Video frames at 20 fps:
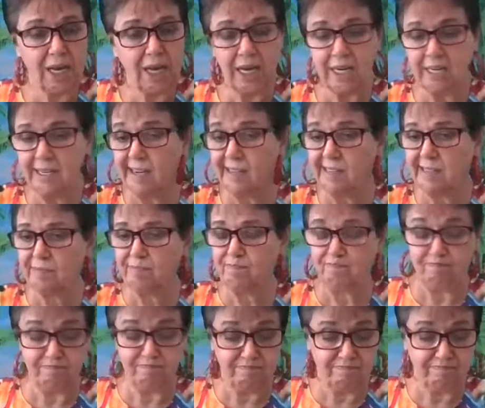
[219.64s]
and
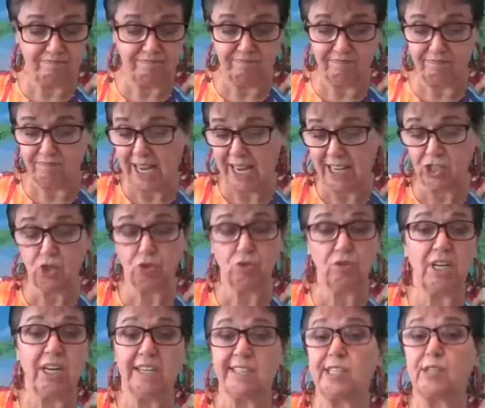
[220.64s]

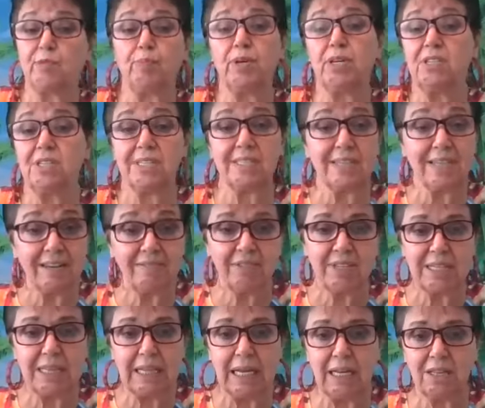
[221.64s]
actually experience
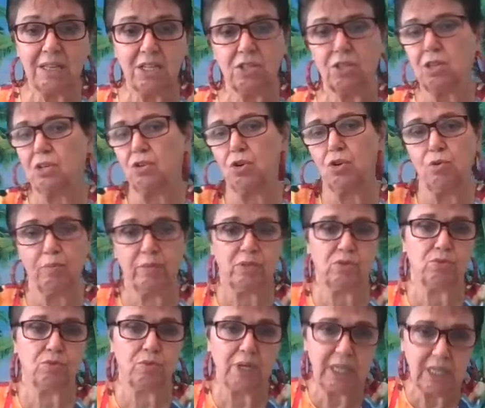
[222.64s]
everything that the human
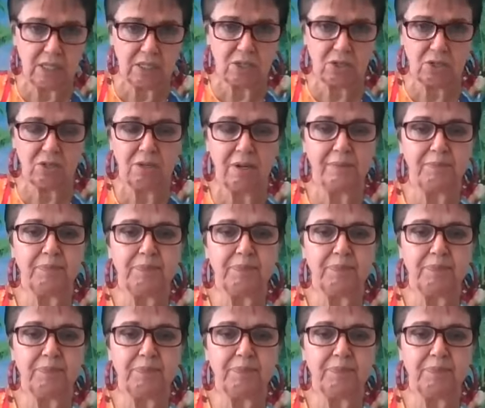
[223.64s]
race